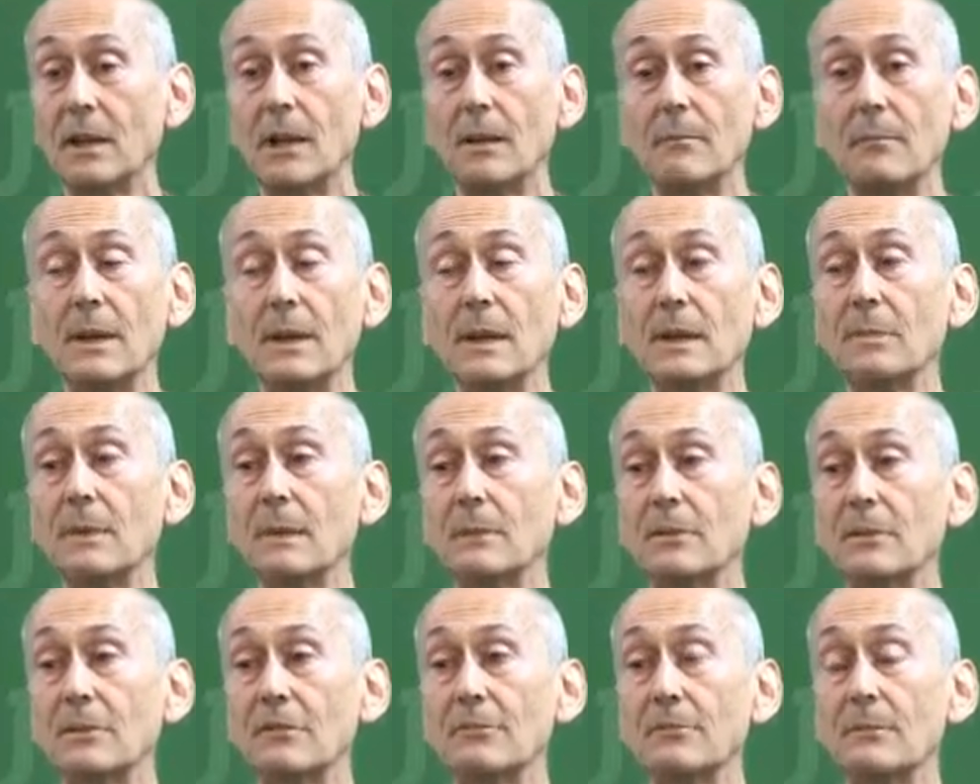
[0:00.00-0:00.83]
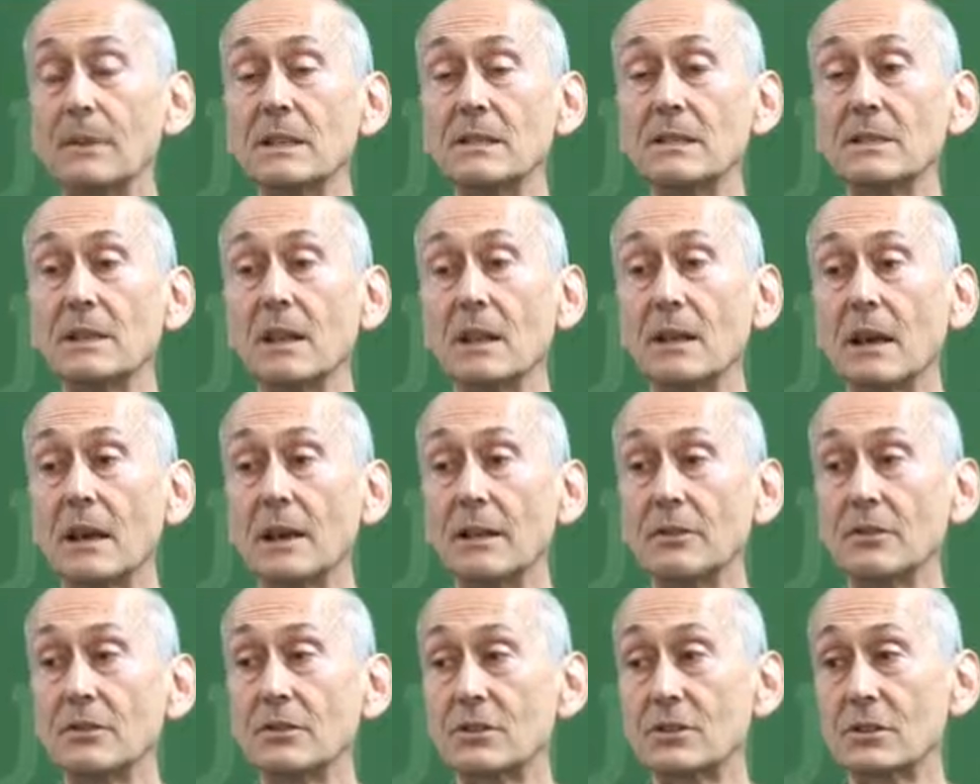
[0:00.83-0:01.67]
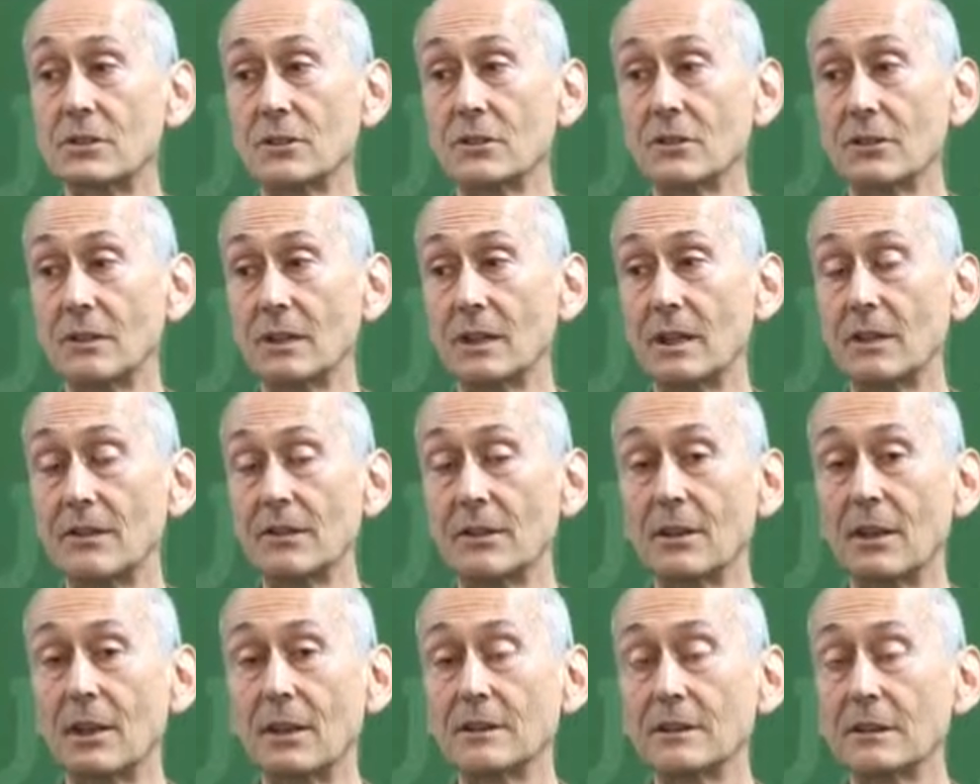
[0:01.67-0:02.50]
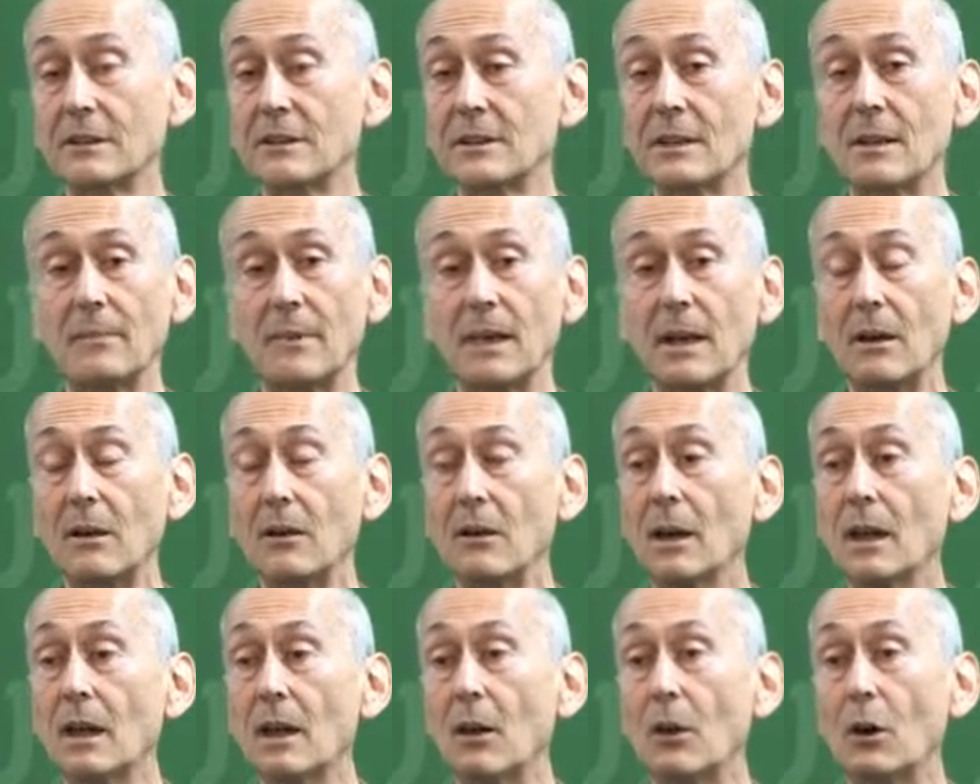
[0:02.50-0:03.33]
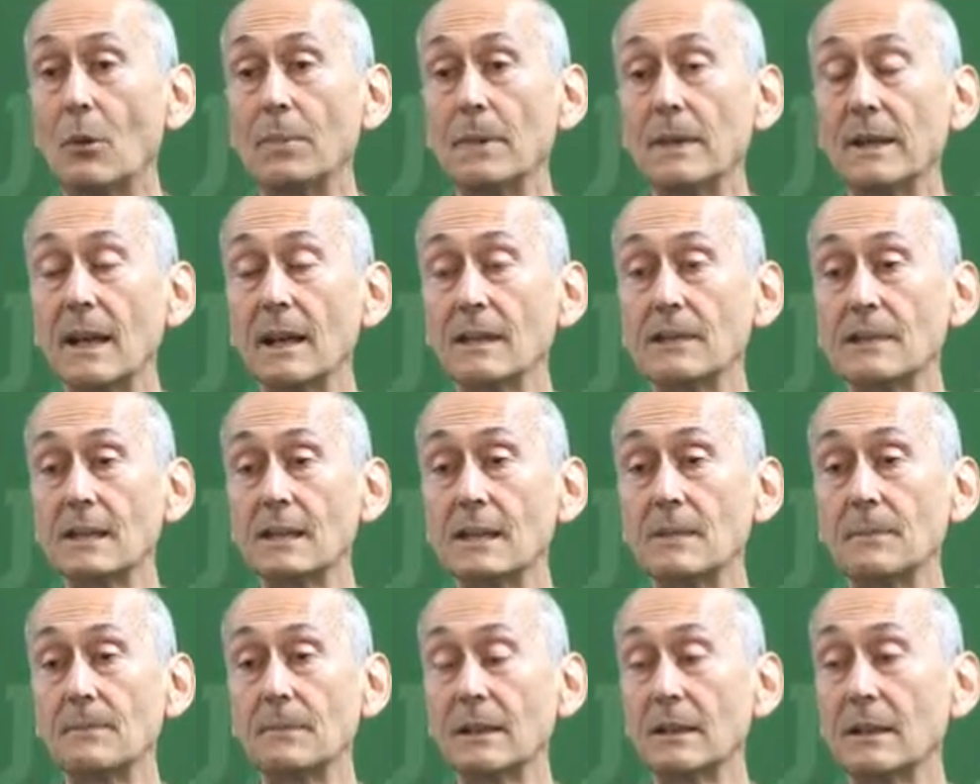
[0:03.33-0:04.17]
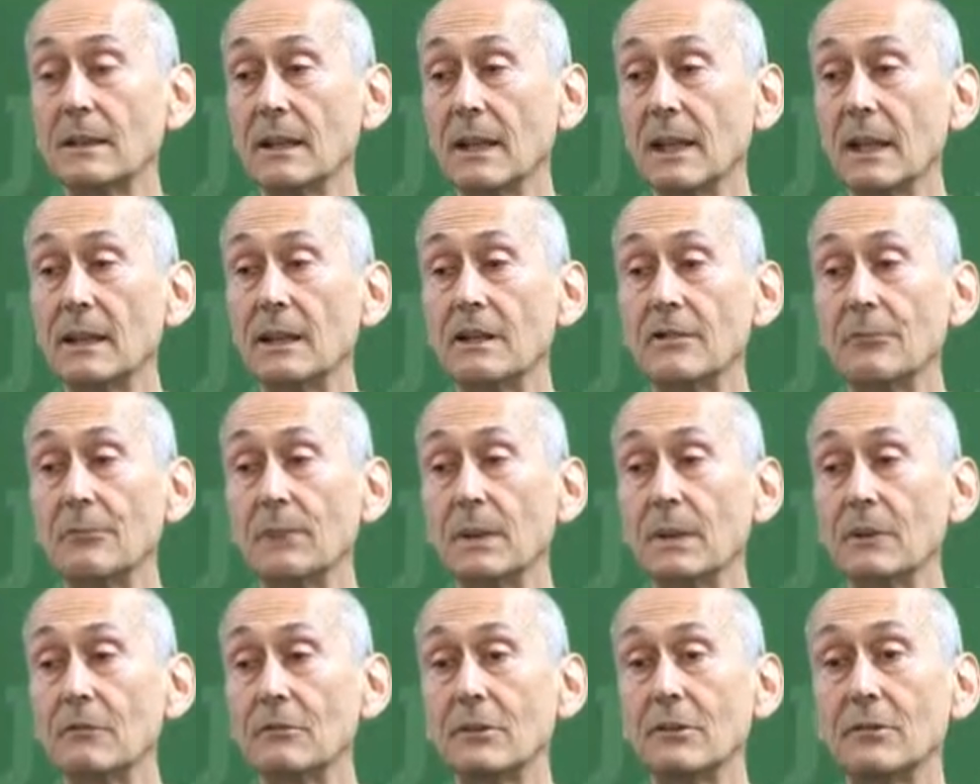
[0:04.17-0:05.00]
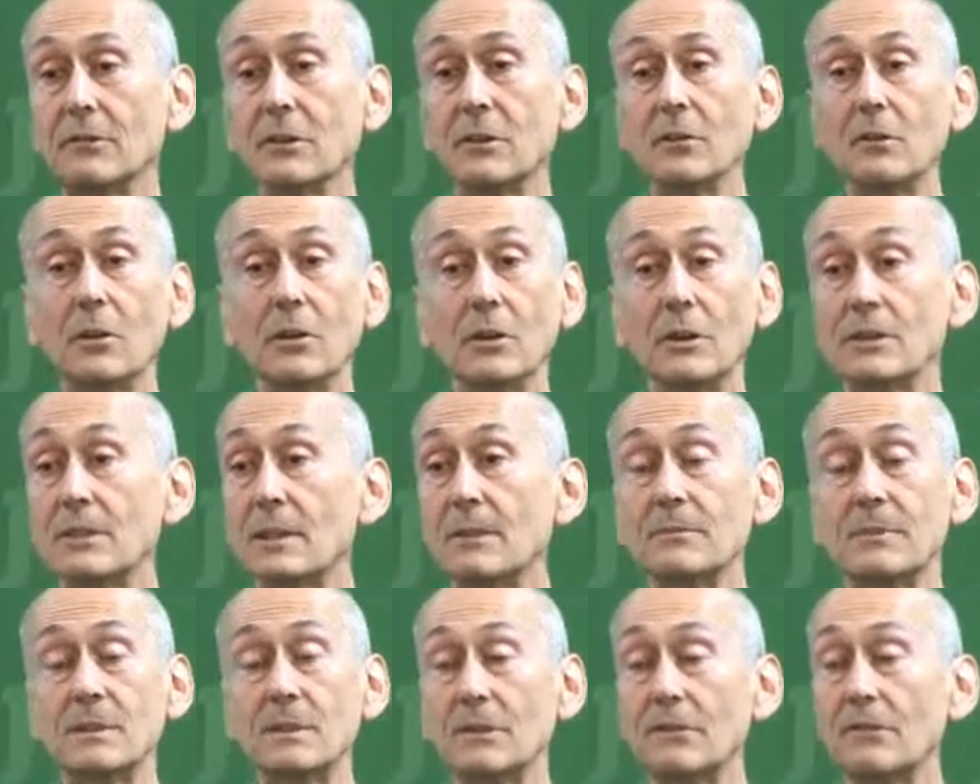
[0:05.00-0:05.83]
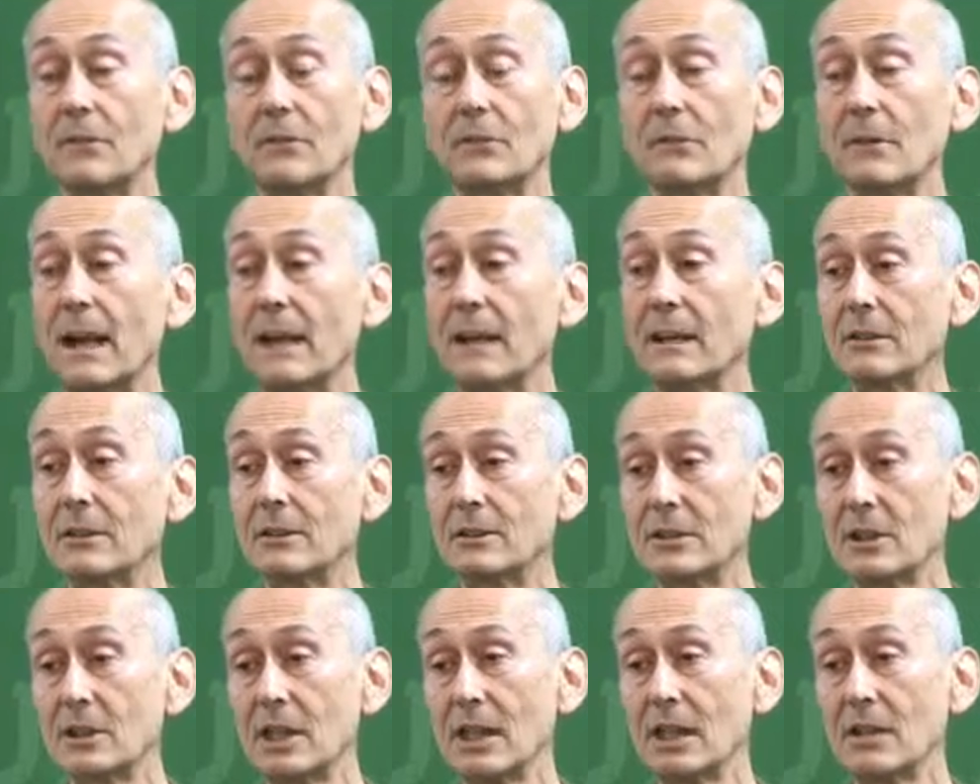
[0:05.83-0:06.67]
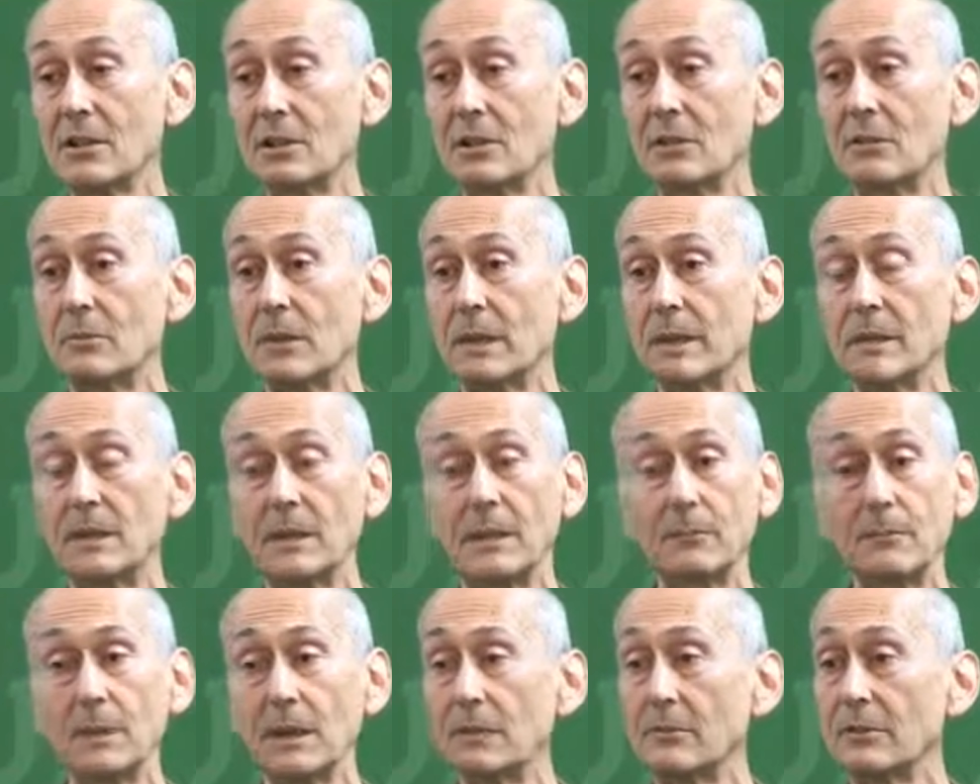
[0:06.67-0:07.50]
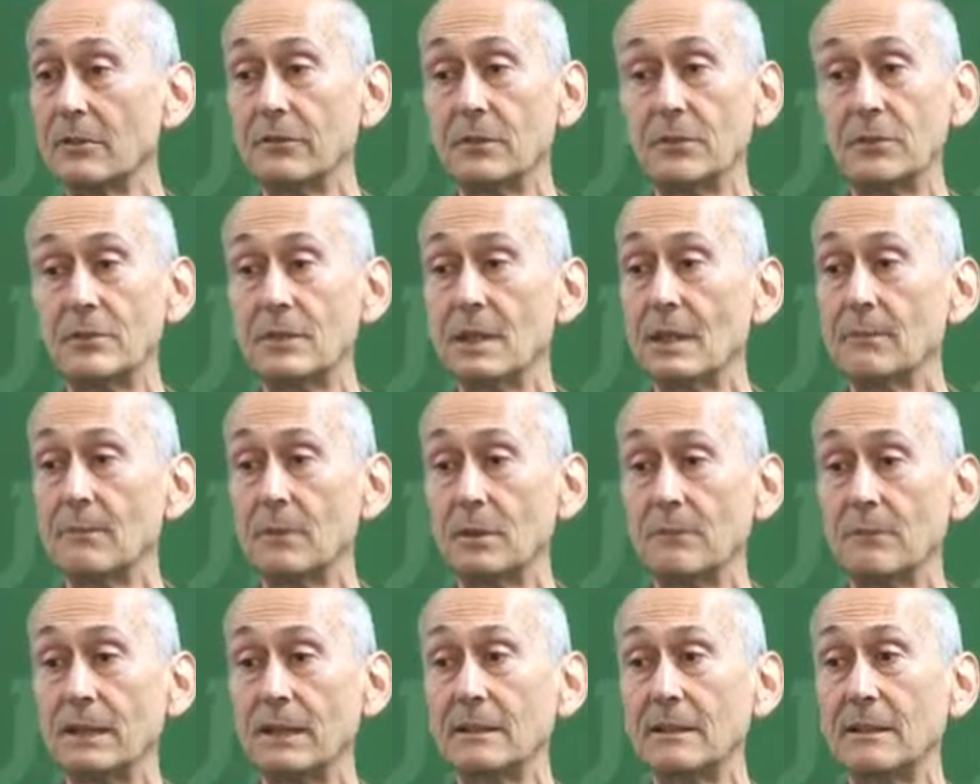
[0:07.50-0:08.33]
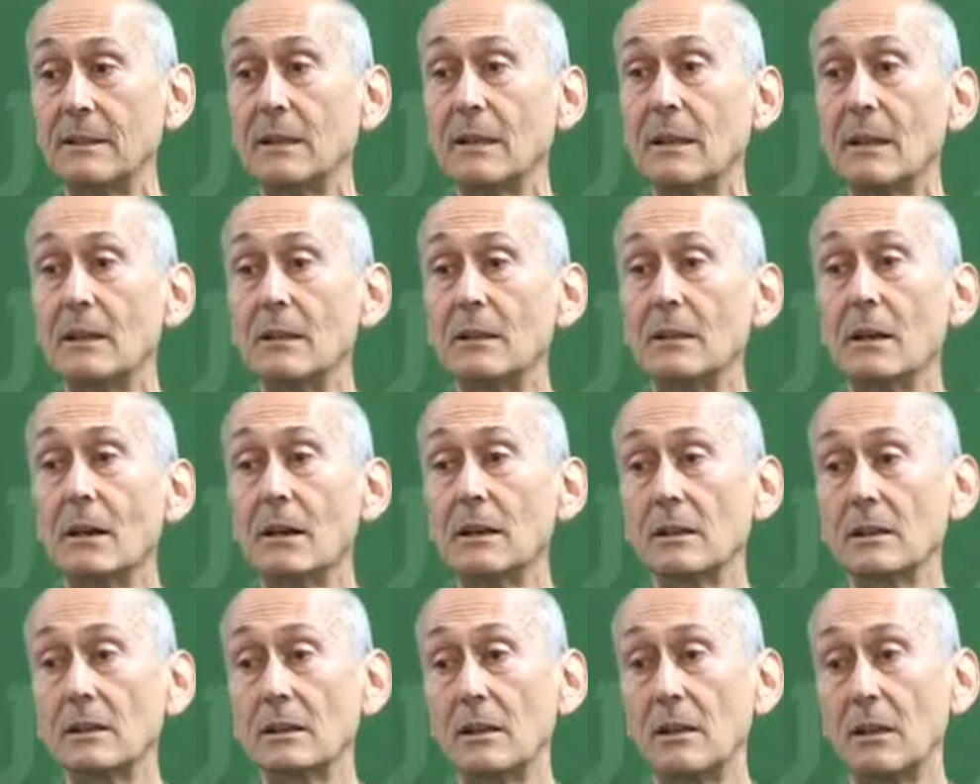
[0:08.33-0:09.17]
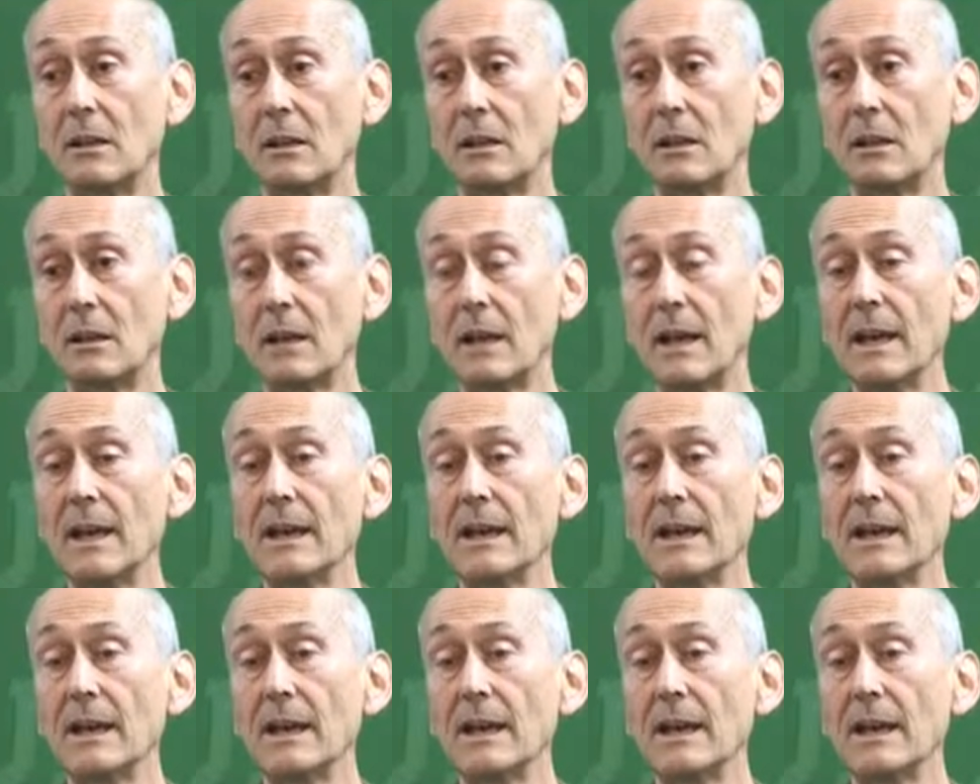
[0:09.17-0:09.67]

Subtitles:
Many people have misunderstood and thought that somehow open access meant the end of peer review or some sort of a radical change in the way that peer review is implemented. Not at all.